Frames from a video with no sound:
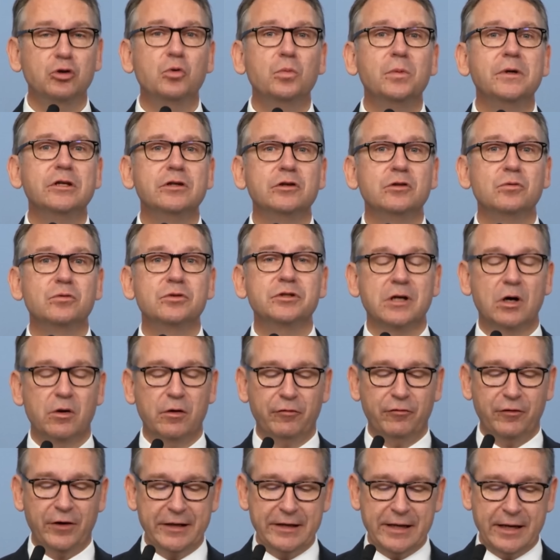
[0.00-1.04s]
do we use our
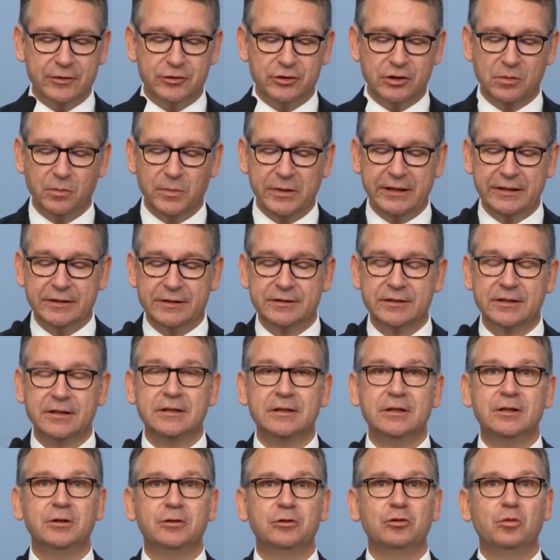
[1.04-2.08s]
financial means
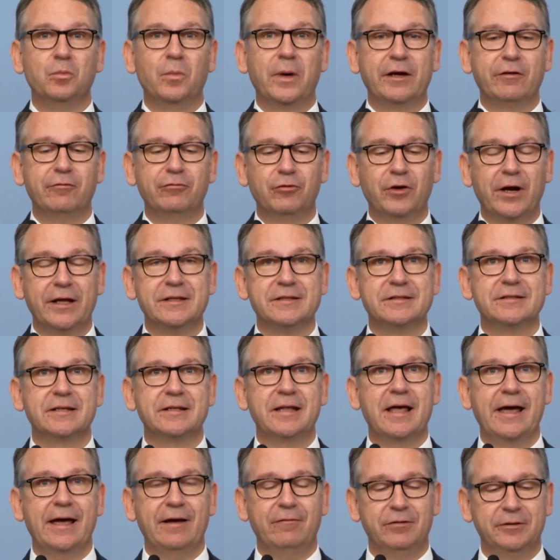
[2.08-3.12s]
to make friends in
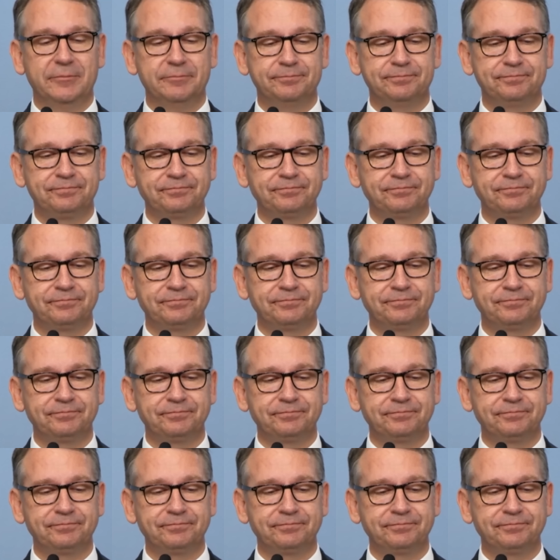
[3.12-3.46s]
heaven?